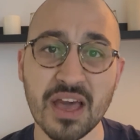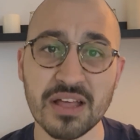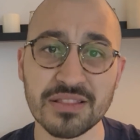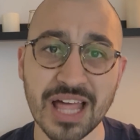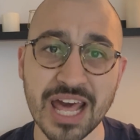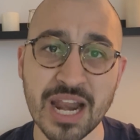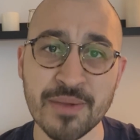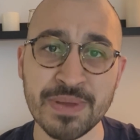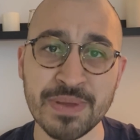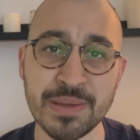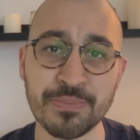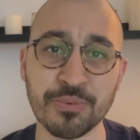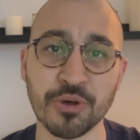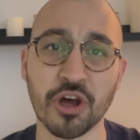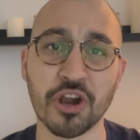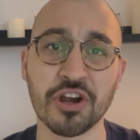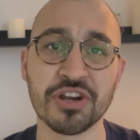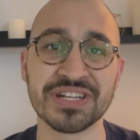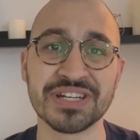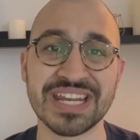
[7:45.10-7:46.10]
A lot of
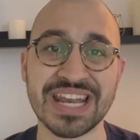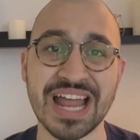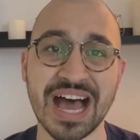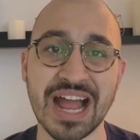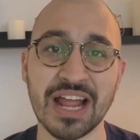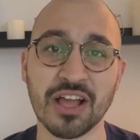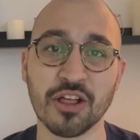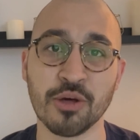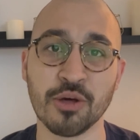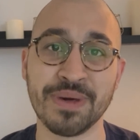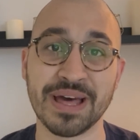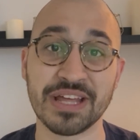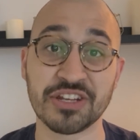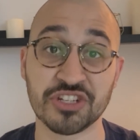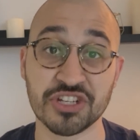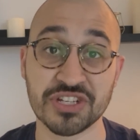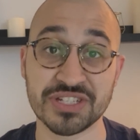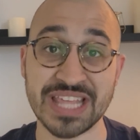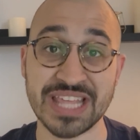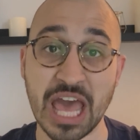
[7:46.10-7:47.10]
people are in denial
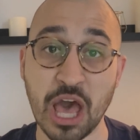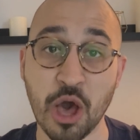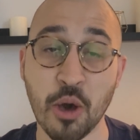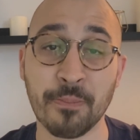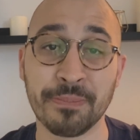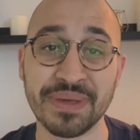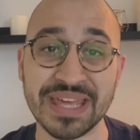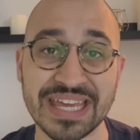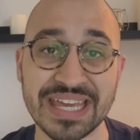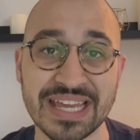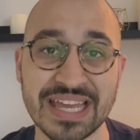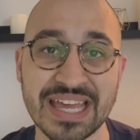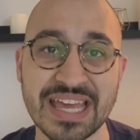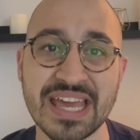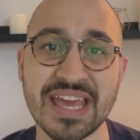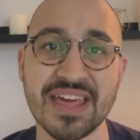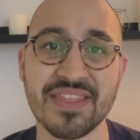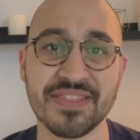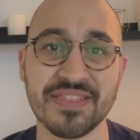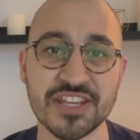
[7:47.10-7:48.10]
about just how big
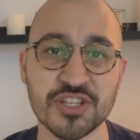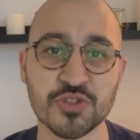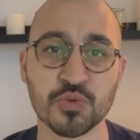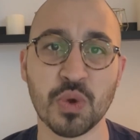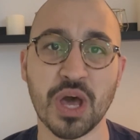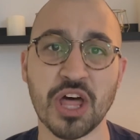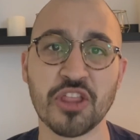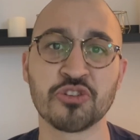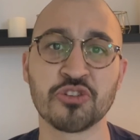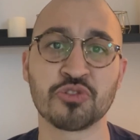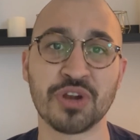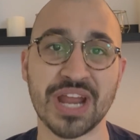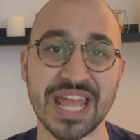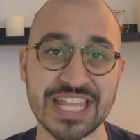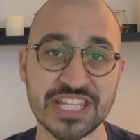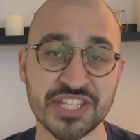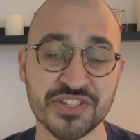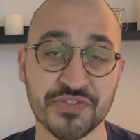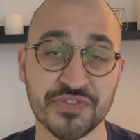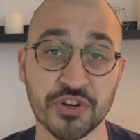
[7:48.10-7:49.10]
this wealth
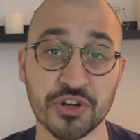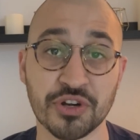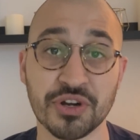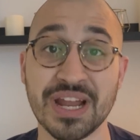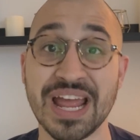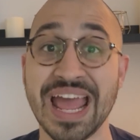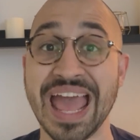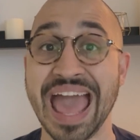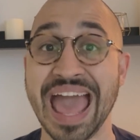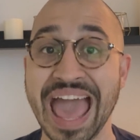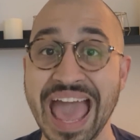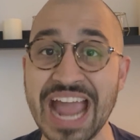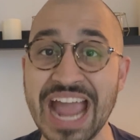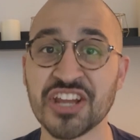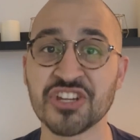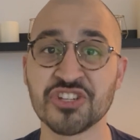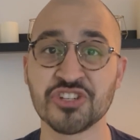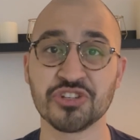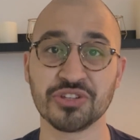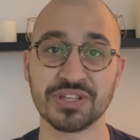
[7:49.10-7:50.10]
transfer
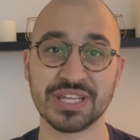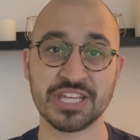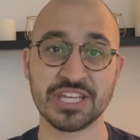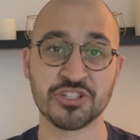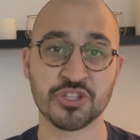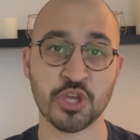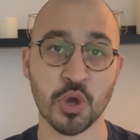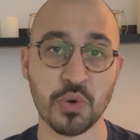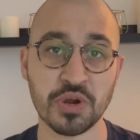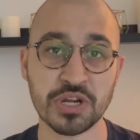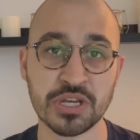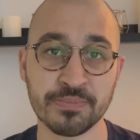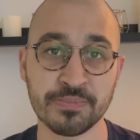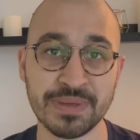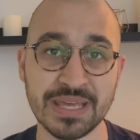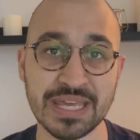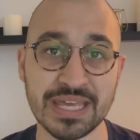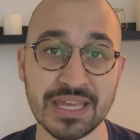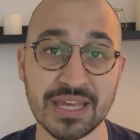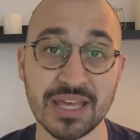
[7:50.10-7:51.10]
actually is going to
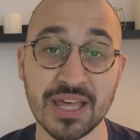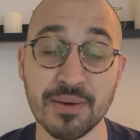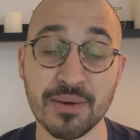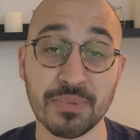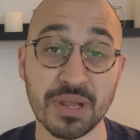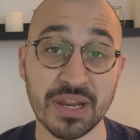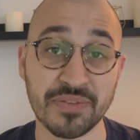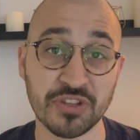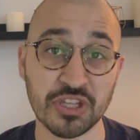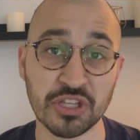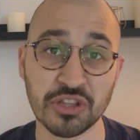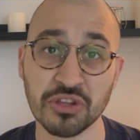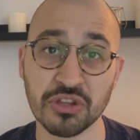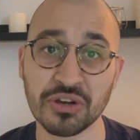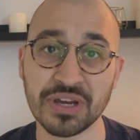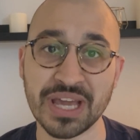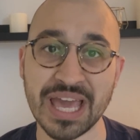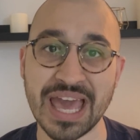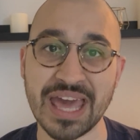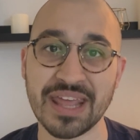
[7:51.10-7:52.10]
be. But if you
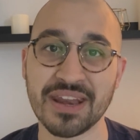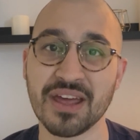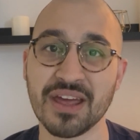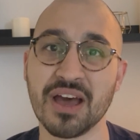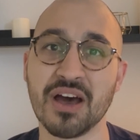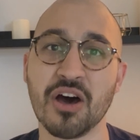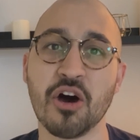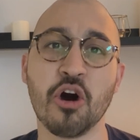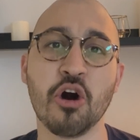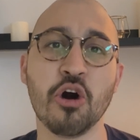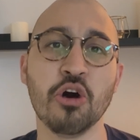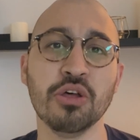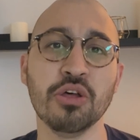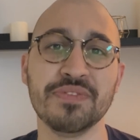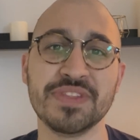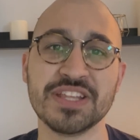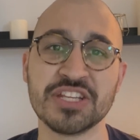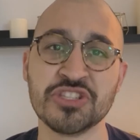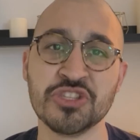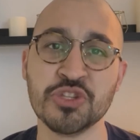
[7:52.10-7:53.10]
look at
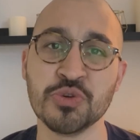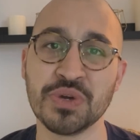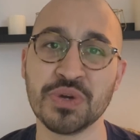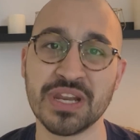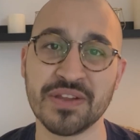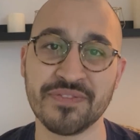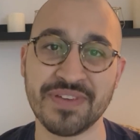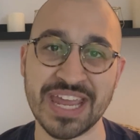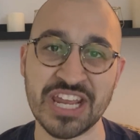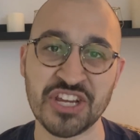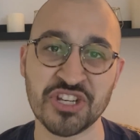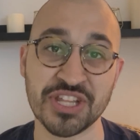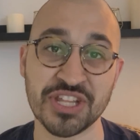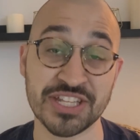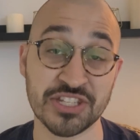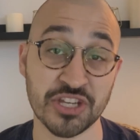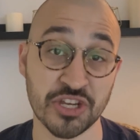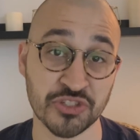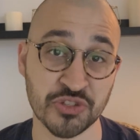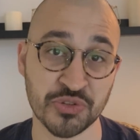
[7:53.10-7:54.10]
all of this new innovation
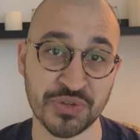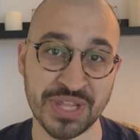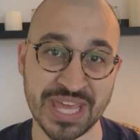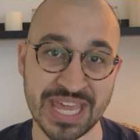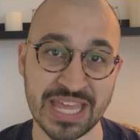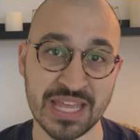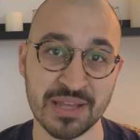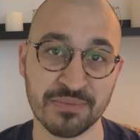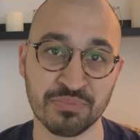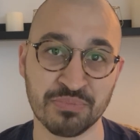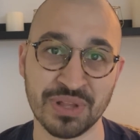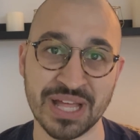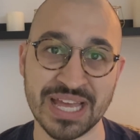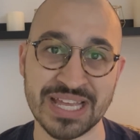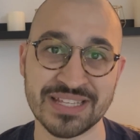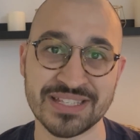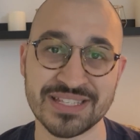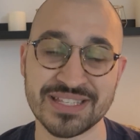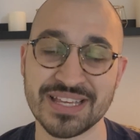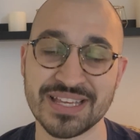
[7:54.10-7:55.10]
that's also taking
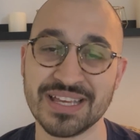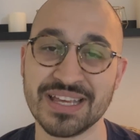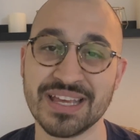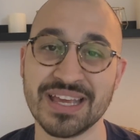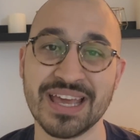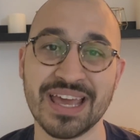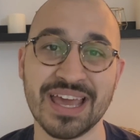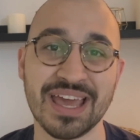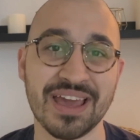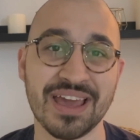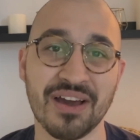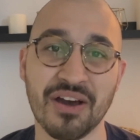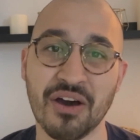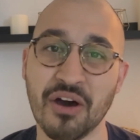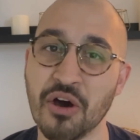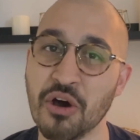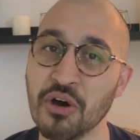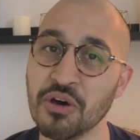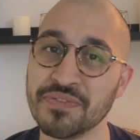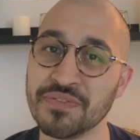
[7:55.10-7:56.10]
place,
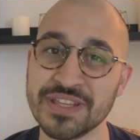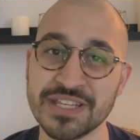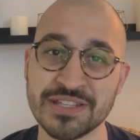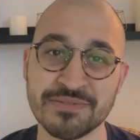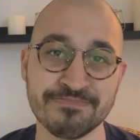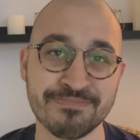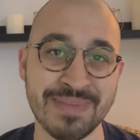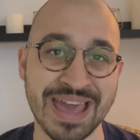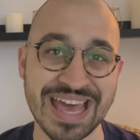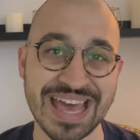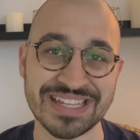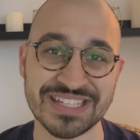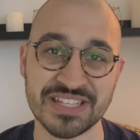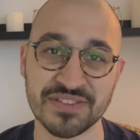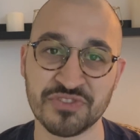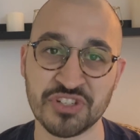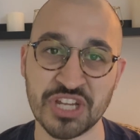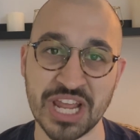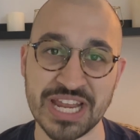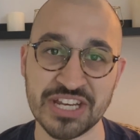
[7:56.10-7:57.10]
all of these
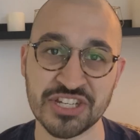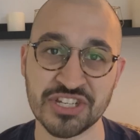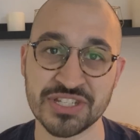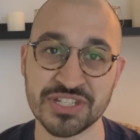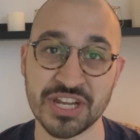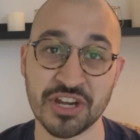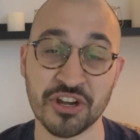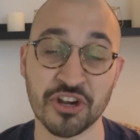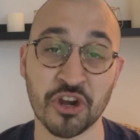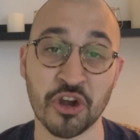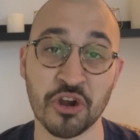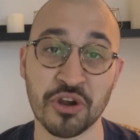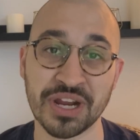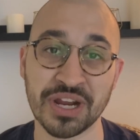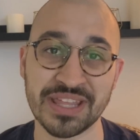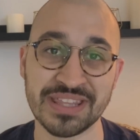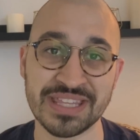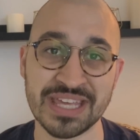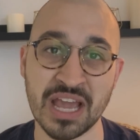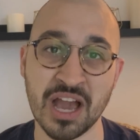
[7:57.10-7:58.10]
massive changes that are
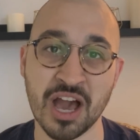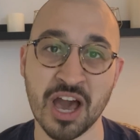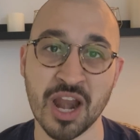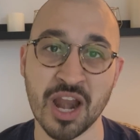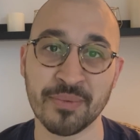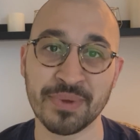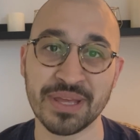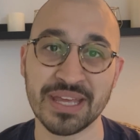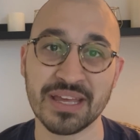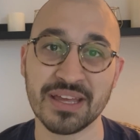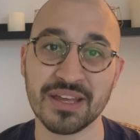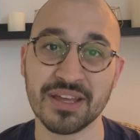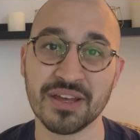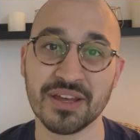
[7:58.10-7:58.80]
occurring in the economy,